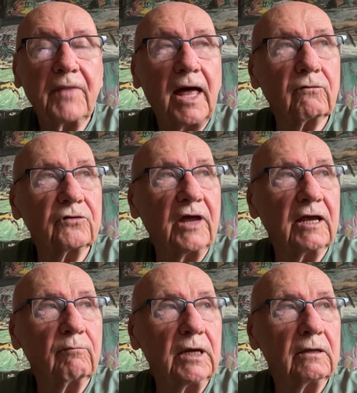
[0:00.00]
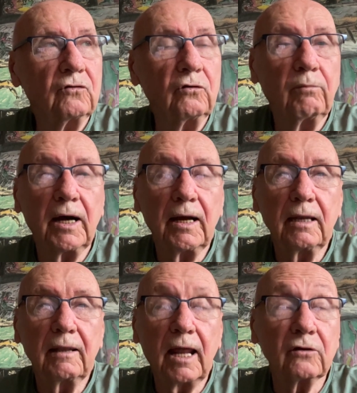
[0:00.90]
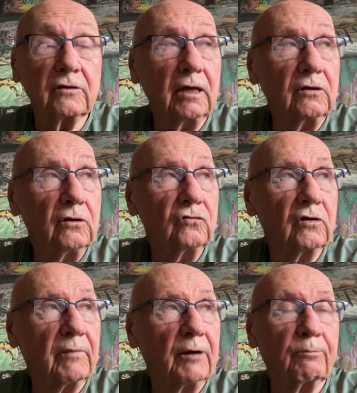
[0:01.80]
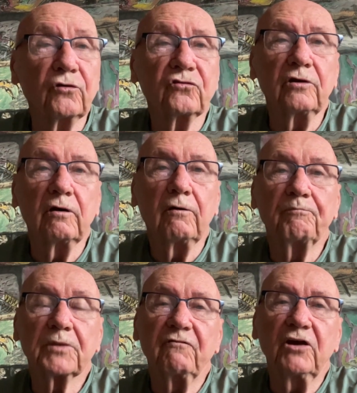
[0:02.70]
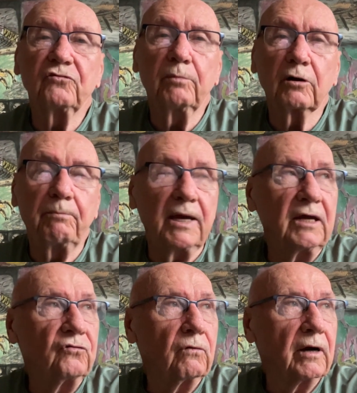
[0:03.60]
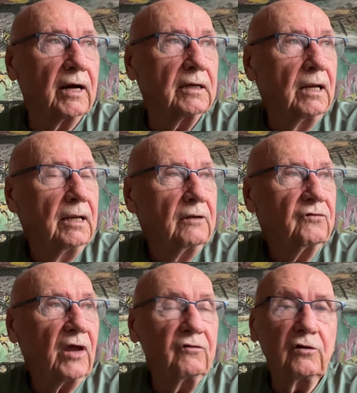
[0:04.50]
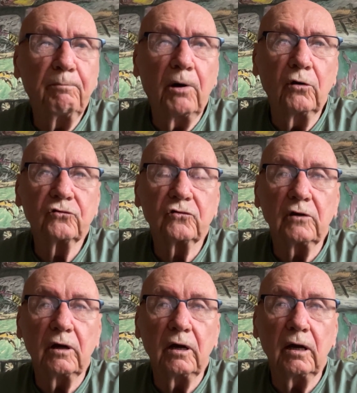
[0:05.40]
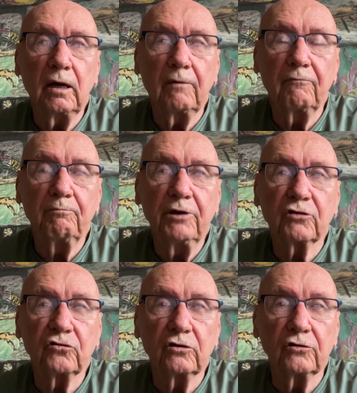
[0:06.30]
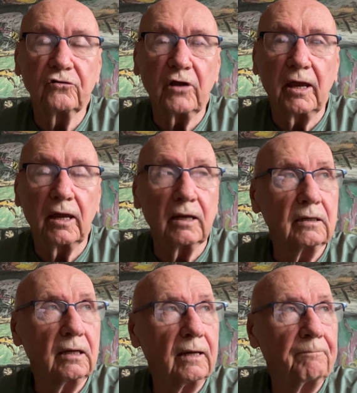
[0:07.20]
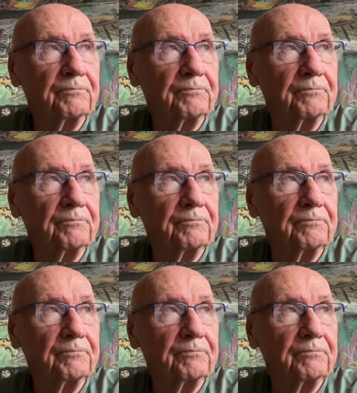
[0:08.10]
That'll take you to my personal Facebook page, where I tend to post pictures and